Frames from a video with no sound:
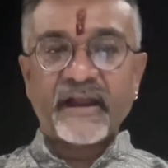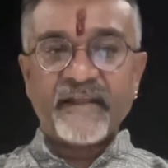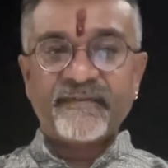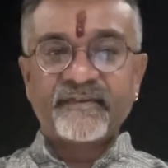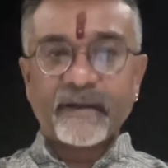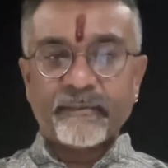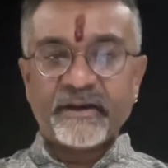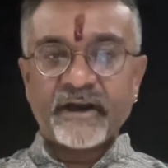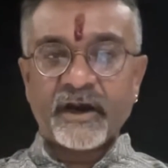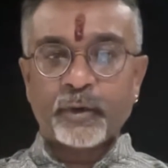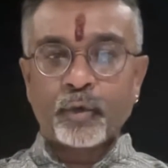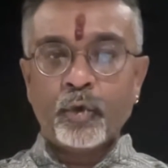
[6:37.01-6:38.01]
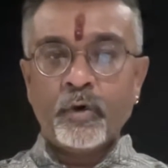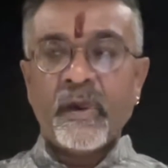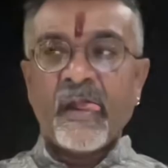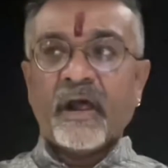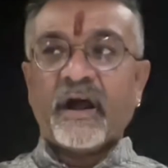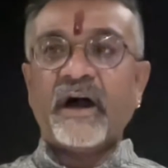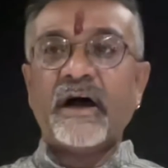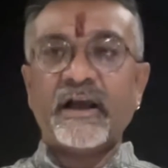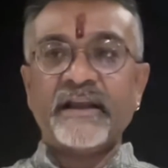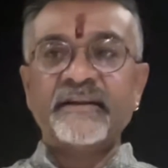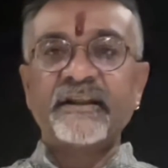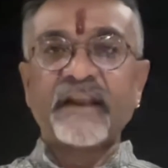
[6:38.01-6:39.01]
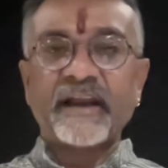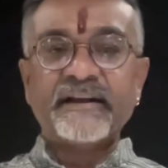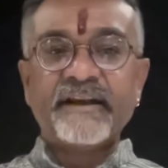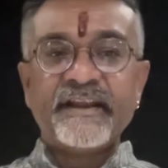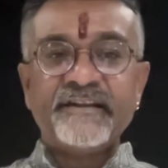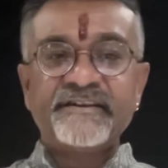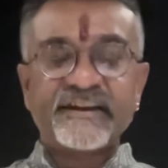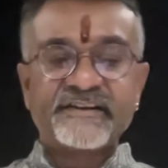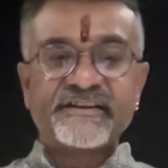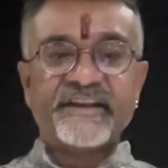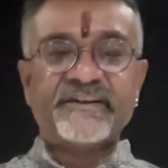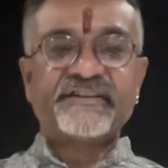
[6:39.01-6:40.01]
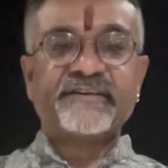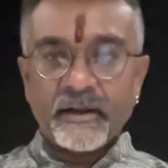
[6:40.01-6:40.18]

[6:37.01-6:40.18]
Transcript: in Tamil Nadu in the 1960s.